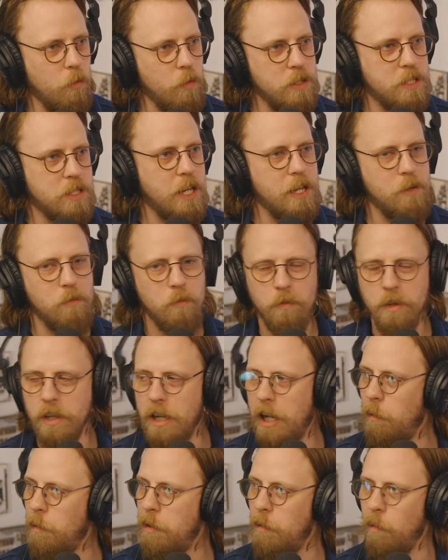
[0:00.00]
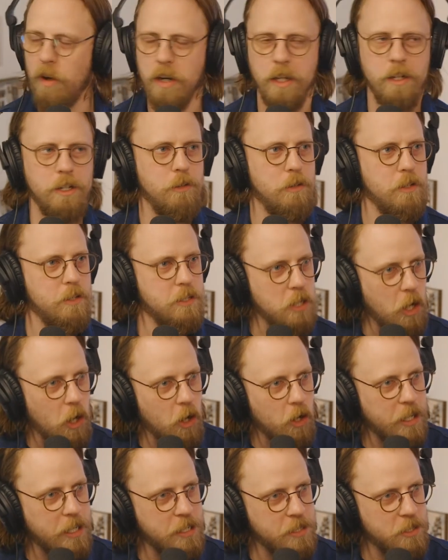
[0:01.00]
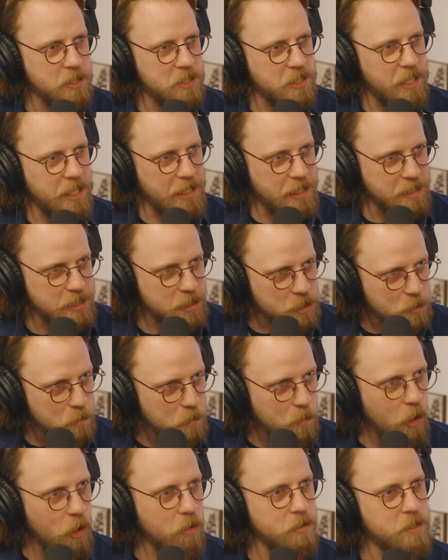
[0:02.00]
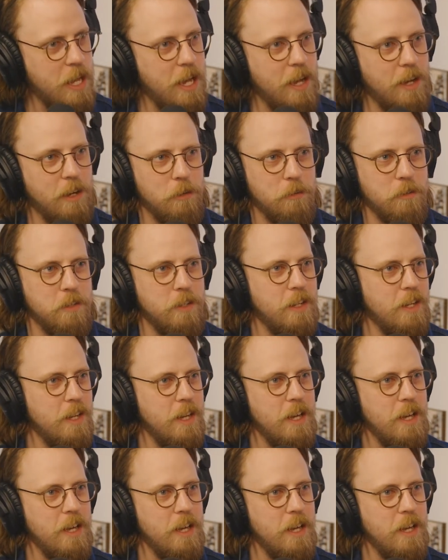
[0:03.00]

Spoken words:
said, we wanted to target just like a small town,